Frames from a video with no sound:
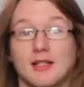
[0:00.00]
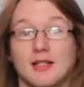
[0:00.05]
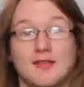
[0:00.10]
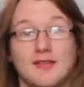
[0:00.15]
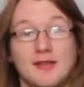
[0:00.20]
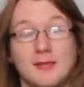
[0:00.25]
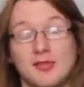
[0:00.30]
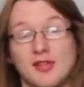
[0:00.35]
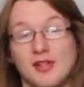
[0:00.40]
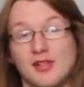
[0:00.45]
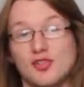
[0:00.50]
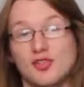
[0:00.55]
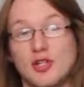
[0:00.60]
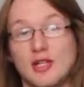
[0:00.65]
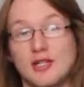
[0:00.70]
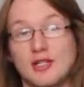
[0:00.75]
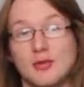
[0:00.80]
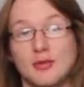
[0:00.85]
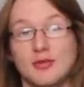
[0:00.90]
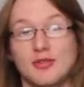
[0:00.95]
It seems like
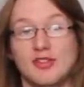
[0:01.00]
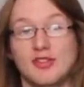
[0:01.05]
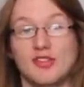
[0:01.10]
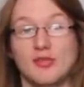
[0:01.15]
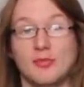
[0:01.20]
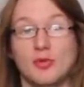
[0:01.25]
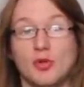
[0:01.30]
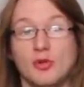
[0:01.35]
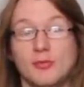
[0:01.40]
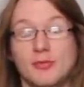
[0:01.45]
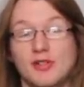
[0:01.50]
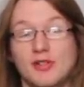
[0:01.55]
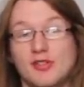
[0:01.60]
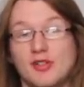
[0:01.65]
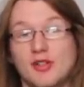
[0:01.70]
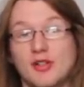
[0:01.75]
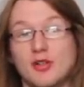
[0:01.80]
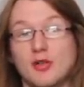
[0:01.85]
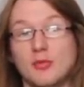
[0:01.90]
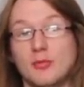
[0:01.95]
genuine disappointment
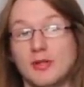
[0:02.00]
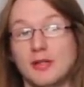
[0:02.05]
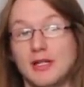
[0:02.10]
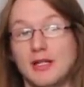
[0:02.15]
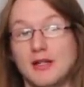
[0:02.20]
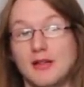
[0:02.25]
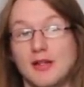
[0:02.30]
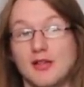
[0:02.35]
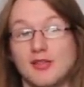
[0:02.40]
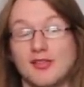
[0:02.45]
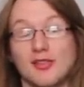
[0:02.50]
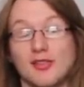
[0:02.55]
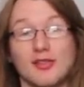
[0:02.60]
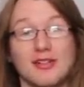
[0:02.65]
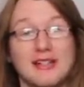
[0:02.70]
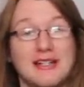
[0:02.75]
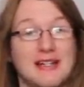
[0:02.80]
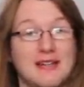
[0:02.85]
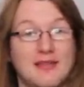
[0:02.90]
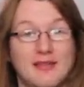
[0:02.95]
in a company that
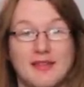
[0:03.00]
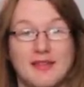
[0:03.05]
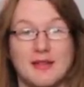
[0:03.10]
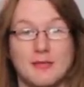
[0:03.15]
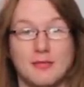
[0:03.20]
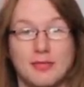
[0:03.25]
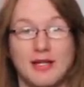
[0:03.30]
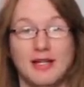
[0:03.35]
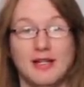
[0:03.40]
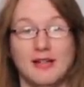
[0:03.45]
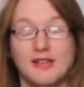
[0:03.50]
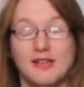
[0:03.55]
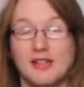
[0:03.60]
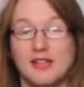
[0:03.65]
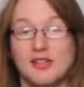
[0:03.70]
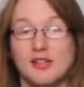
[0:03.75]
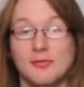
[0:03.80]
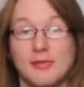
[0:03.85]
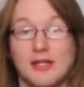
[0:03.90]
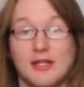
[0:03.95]
certainly has the
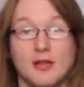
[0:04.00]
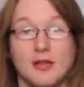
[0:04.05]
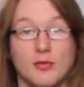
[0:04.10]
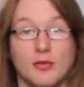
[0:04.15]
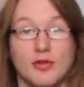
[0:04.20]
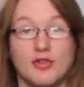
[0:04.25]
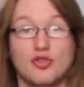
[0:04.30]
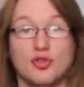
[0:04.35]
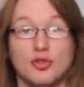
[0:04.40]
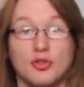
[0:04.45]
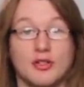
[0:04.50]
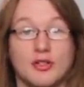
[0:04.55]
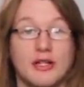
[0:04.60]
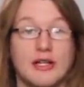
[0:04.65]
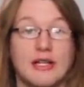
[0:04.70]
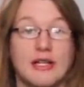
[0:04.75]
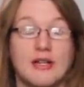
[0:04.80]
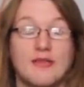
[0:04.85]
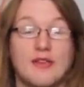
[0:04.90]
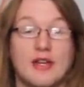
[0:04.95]
ability to make original
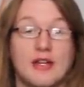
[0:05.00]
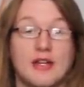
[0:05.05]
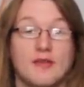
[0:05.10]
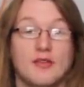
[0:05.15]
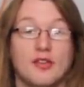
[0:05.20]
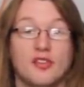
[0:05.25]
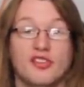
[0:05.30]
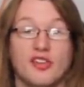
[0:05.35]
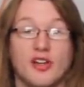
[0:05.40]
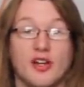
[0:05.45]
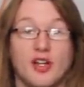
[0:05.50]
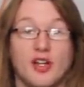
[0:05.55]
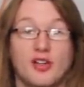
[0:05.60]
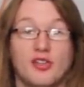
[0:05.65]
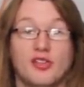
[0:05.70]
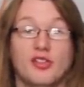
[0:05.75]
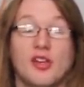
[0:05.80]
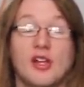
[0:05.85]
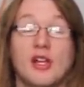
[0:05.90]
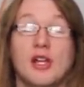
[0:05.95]
and innovative
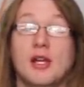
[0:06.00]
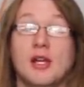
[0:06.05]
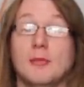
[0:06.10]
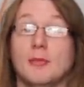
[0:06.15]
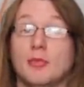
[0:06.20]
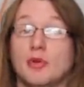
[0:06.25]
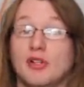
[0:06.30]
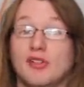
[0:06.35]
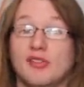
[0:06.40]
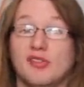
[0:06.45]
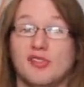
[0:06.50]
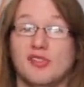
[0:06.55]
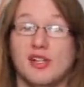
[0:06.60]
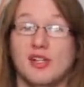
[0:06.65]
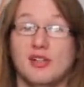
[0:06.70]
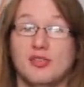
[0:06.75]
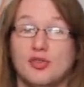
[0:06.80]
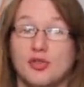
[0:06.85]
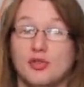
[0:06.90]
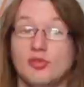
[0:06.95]
designs, but
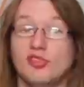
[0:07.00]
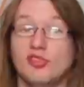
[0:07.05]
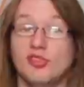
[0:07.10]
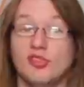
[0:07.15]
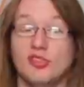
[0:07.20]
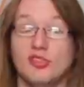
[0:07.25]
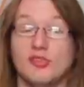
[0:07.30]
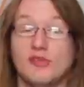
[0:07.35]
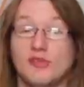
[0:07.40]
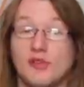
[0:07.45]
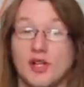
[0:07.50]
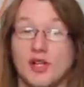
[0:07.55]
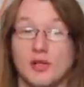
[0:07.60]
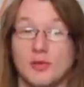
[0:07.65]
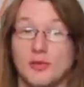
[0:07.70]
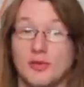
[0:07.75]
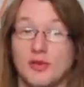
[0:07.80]
instead chooses to follow